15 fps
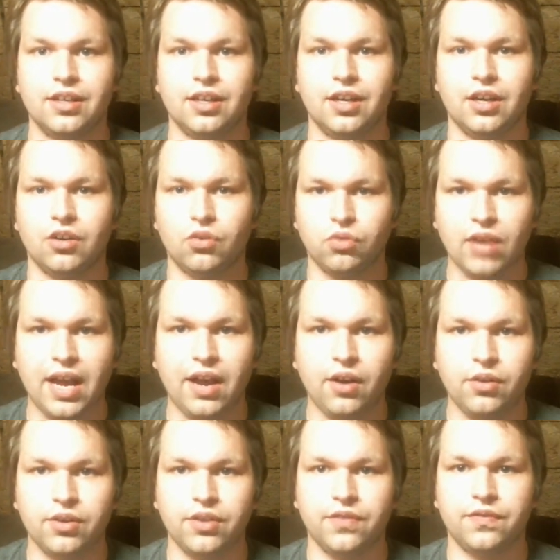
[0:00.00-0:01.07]
a
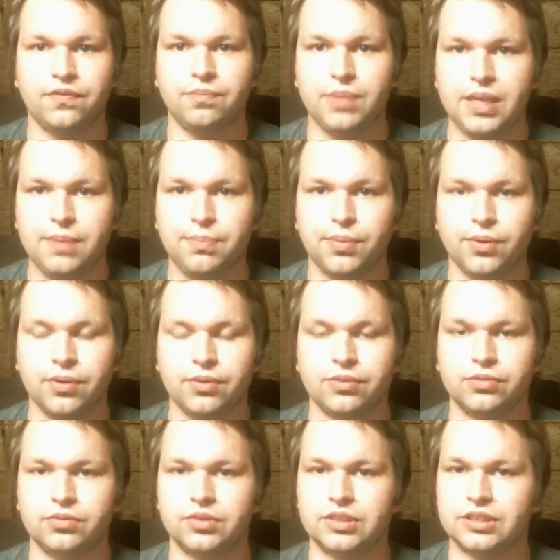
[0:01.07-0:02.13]
crowd of
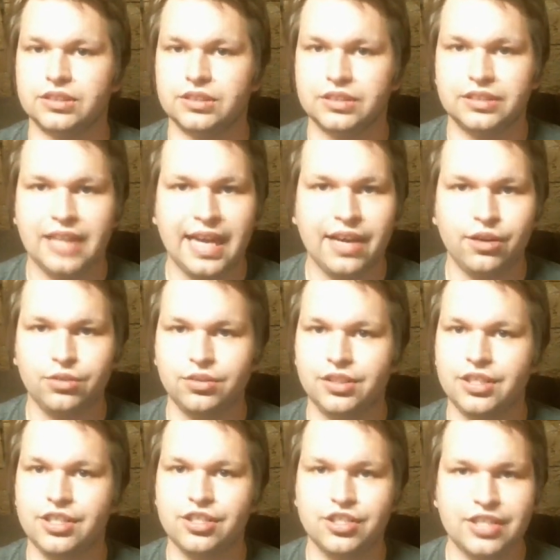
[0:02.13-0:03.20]
people
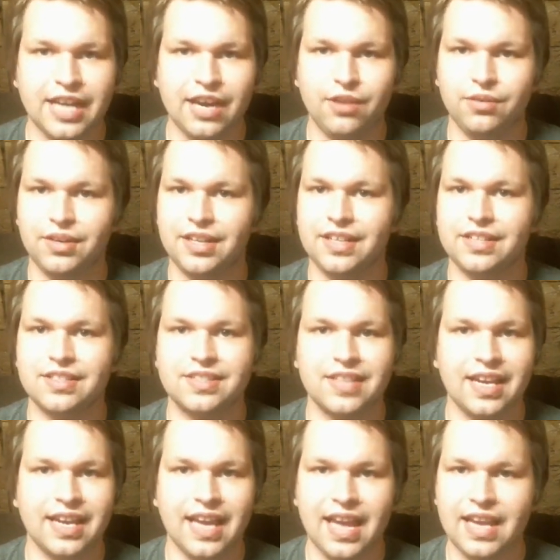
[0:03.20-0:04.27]
loudly shouting and
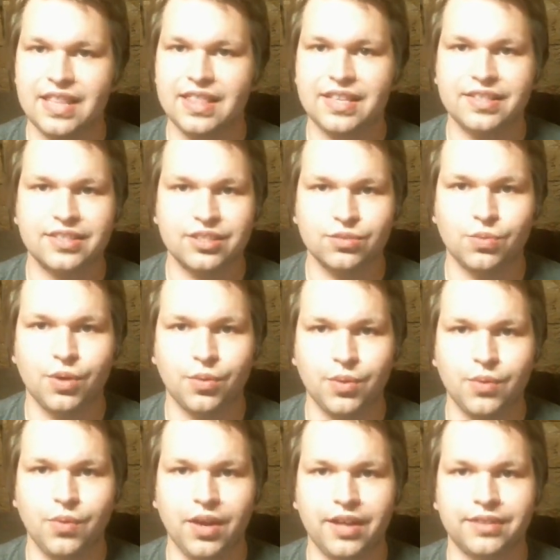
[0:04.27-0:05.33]
saying, hey, this is what
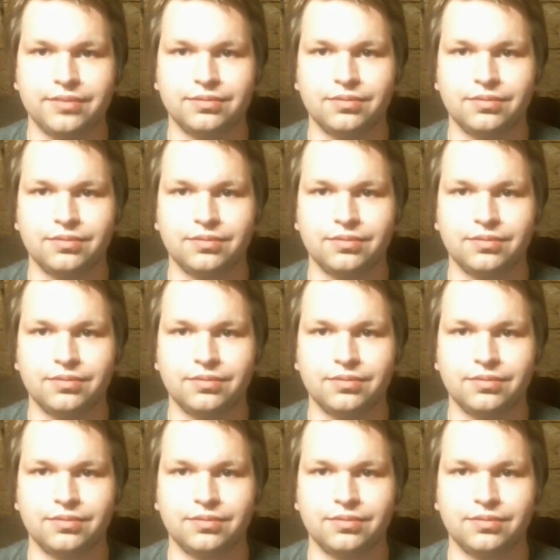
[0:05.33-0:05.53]
we want.